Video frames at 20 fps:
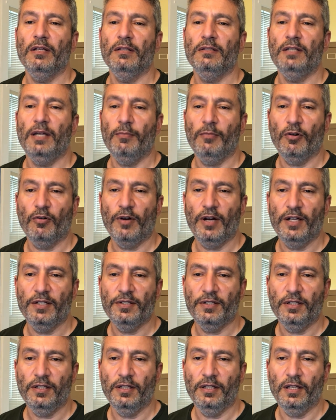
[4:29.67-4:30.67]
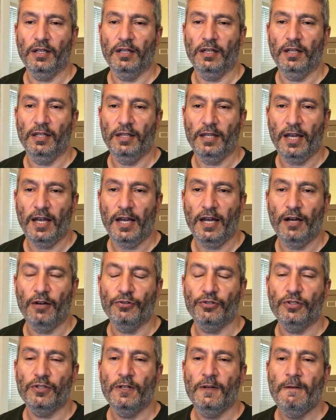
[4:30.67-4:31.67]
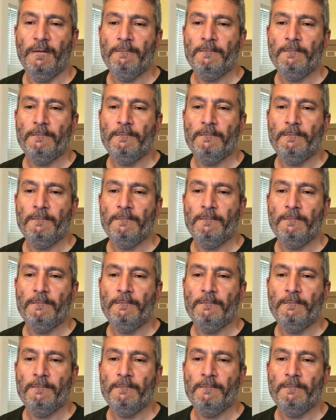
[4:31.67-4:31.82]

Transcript: Democrats in the House.